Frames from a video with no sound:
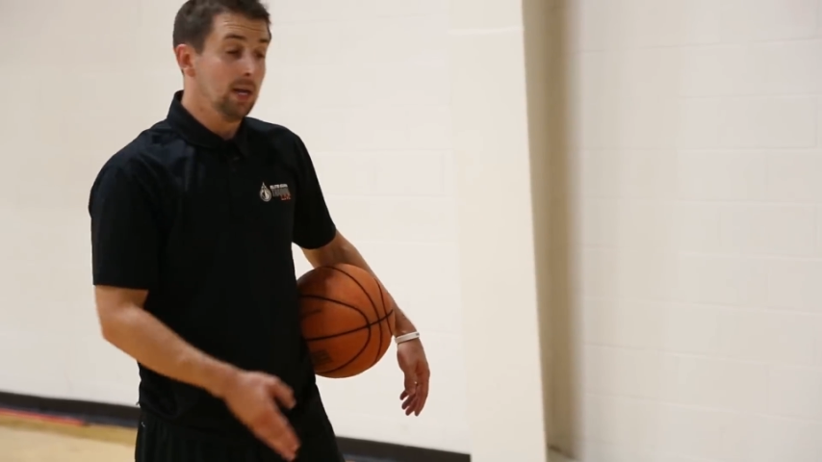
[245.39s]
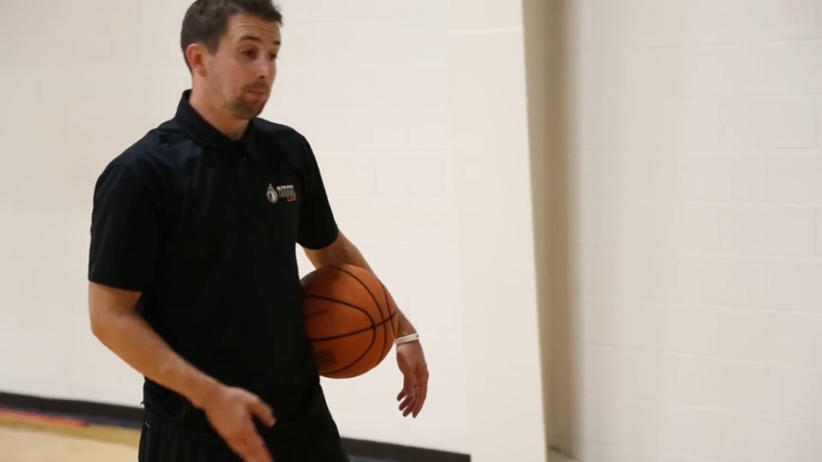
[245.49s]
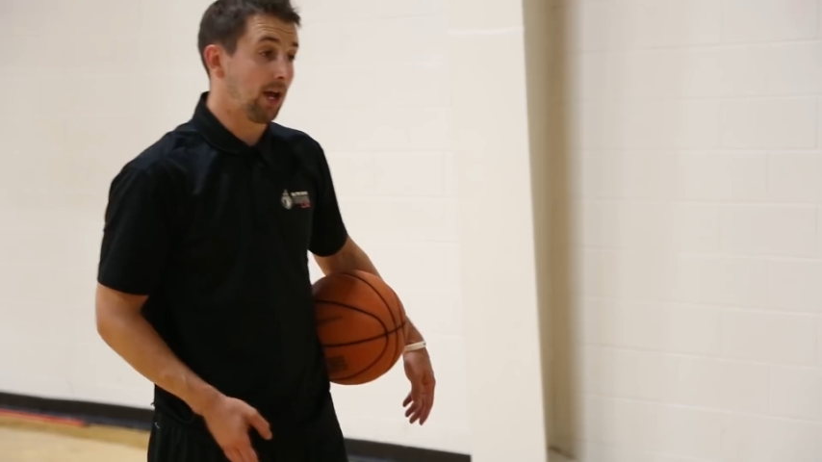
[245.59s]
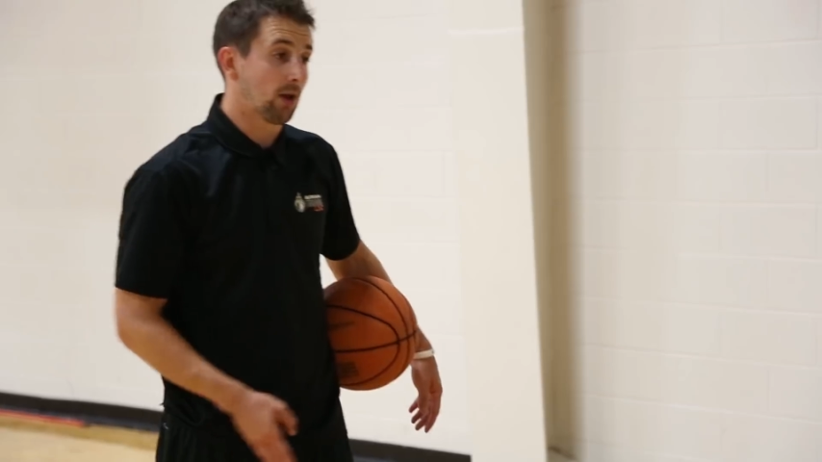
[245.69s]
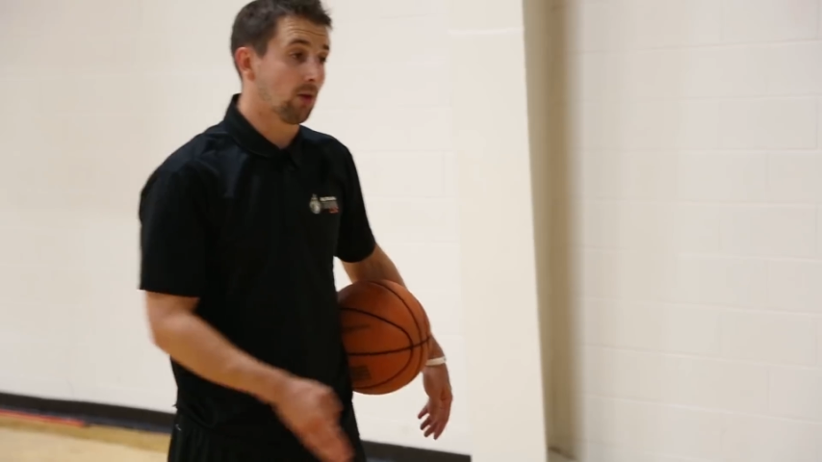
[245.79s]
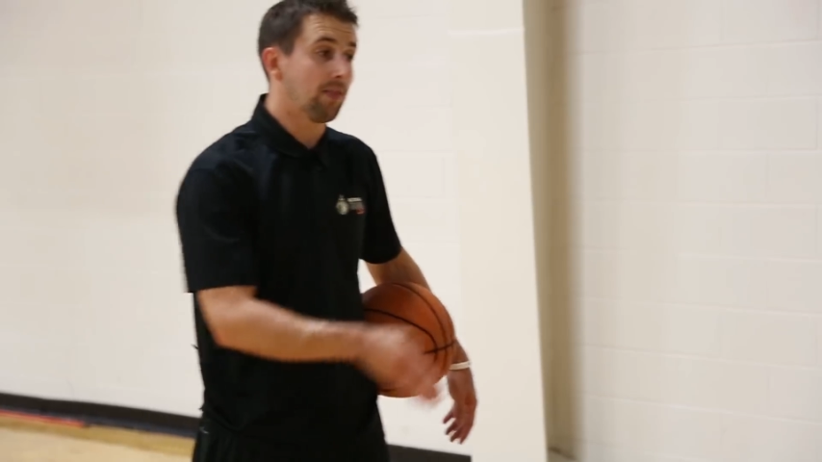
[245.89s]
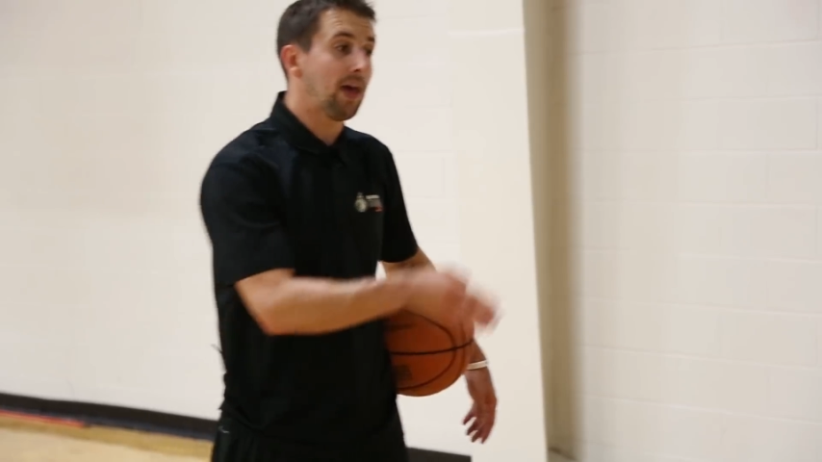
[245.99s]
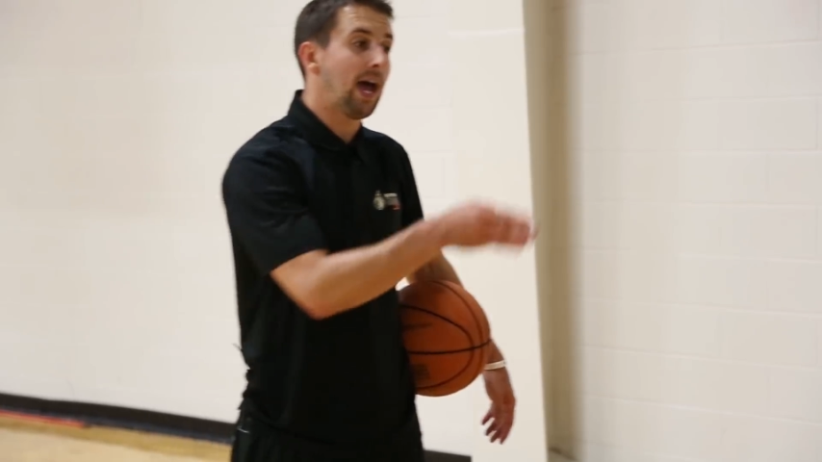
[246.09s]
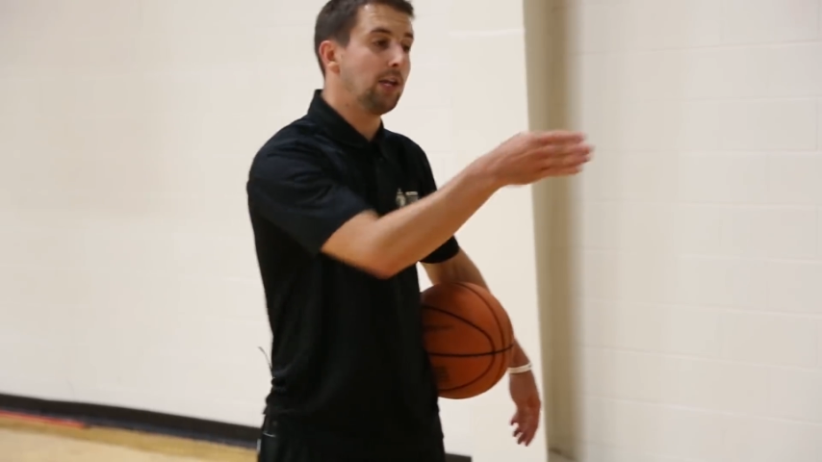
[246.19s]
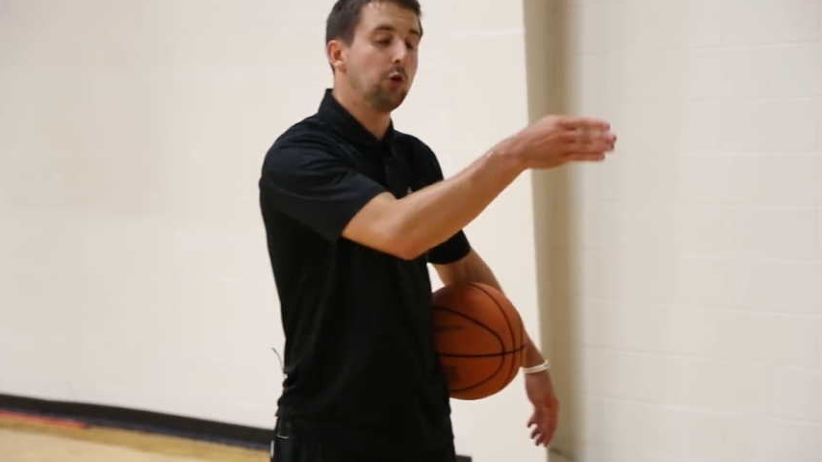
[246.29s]
but not only
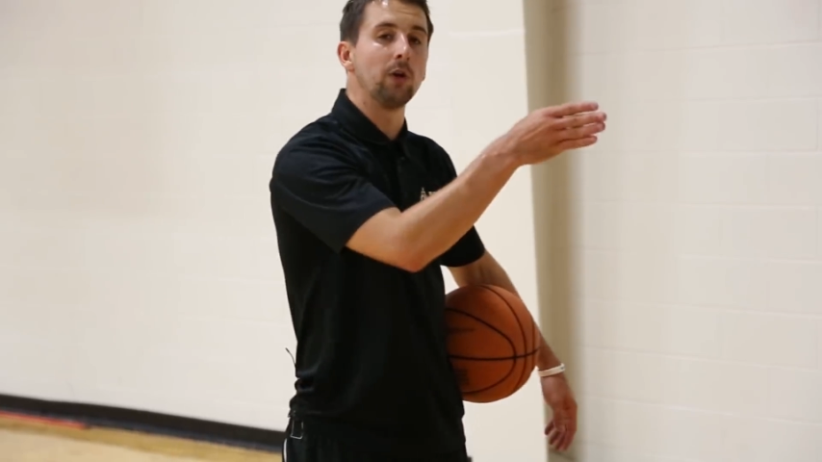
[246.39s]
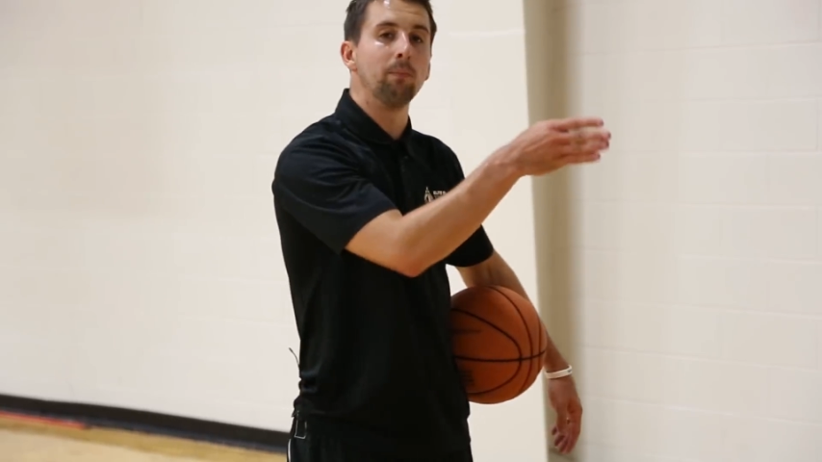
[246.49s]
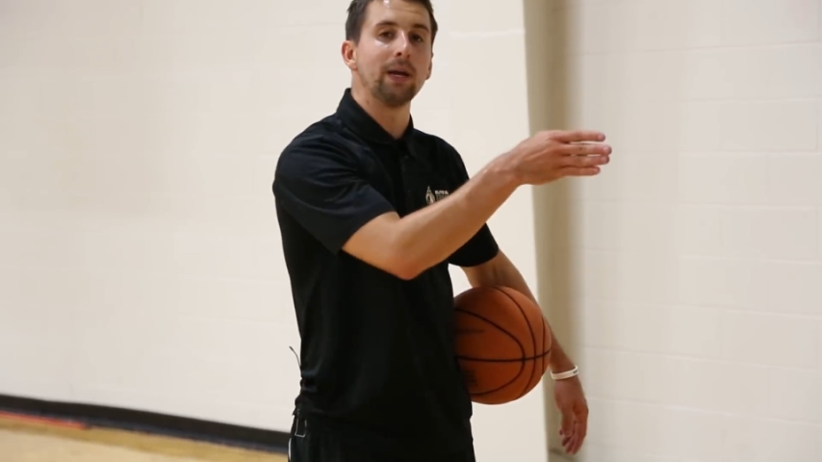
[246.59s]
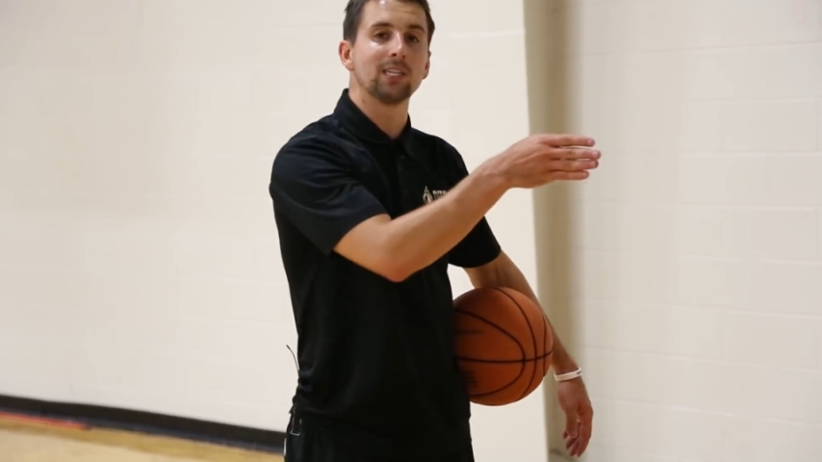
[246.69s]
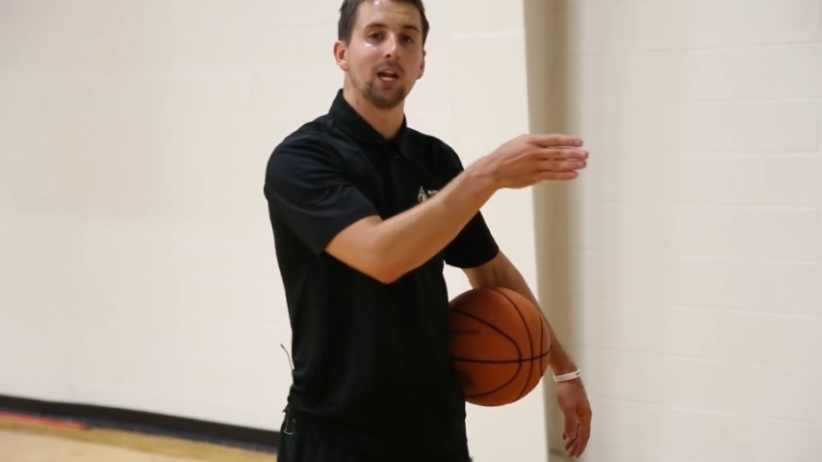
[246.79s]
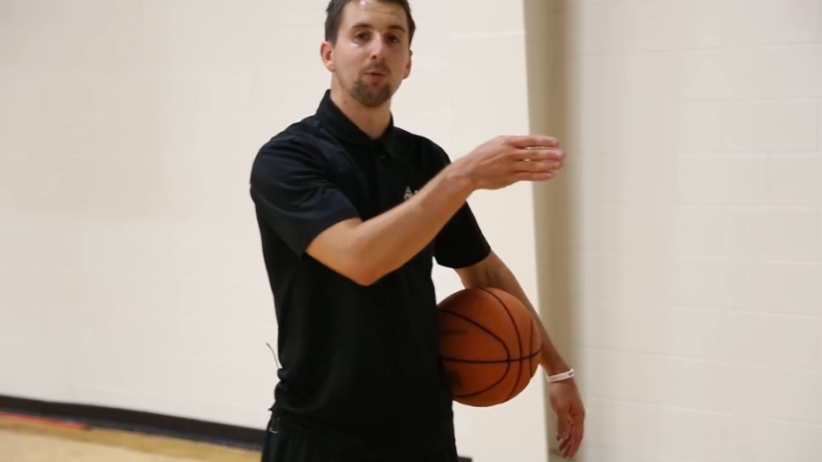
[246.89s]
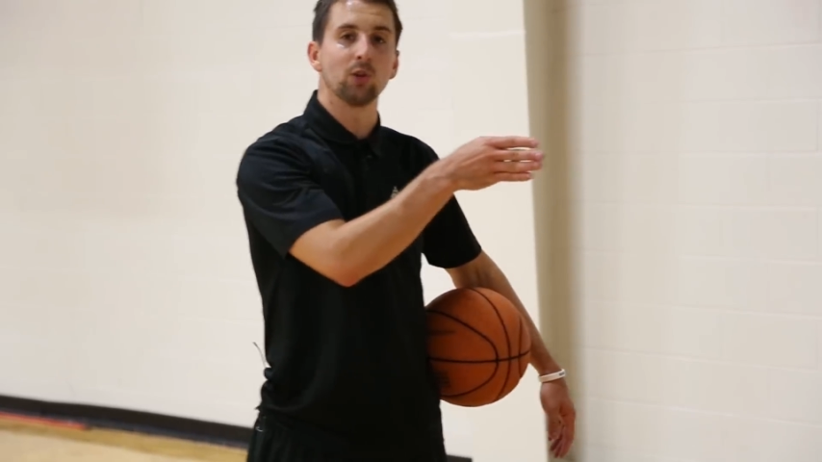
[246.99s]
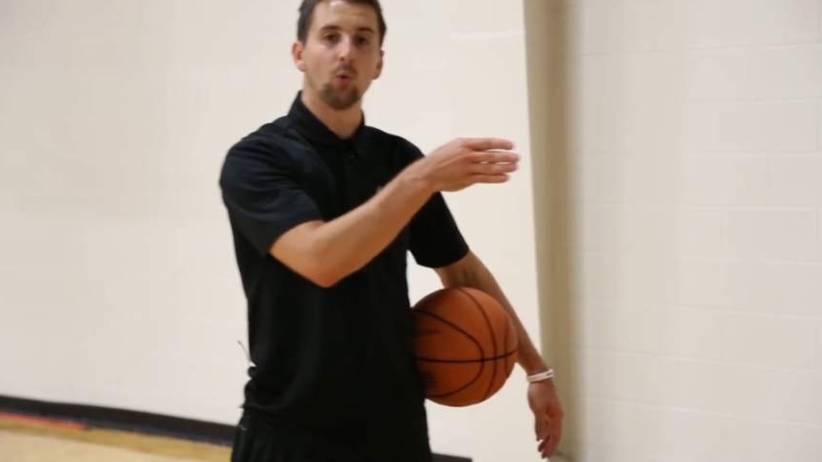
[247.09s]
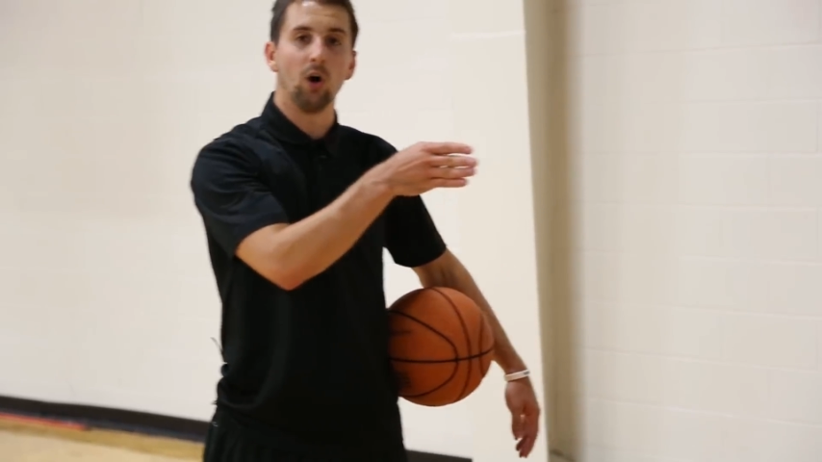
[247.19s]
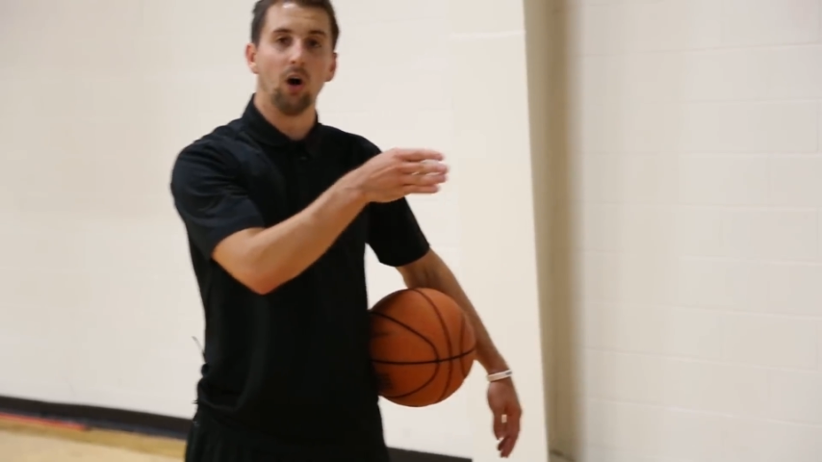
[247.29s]
that, you can mix it up
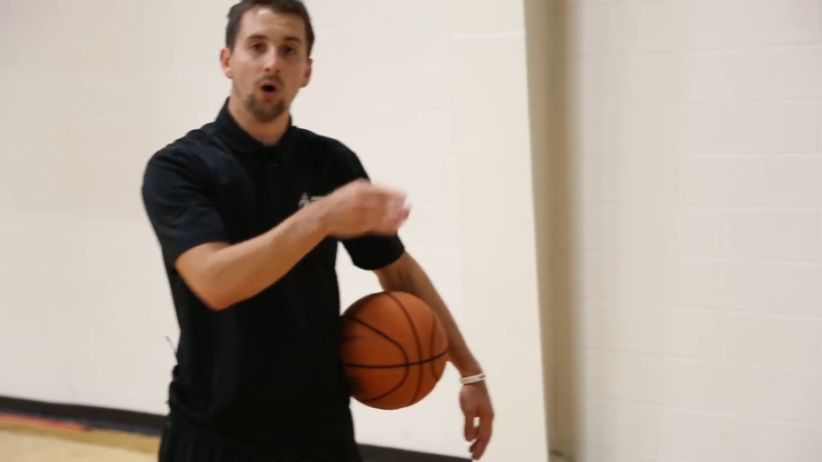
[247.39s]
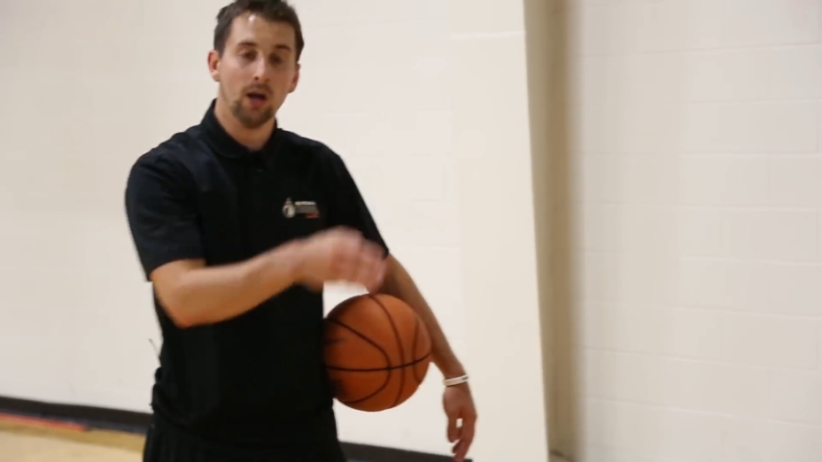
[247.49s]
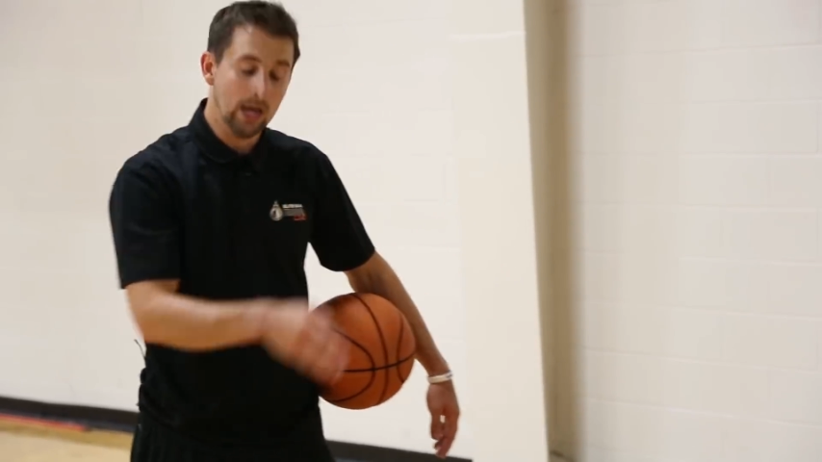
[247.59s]
with the wall.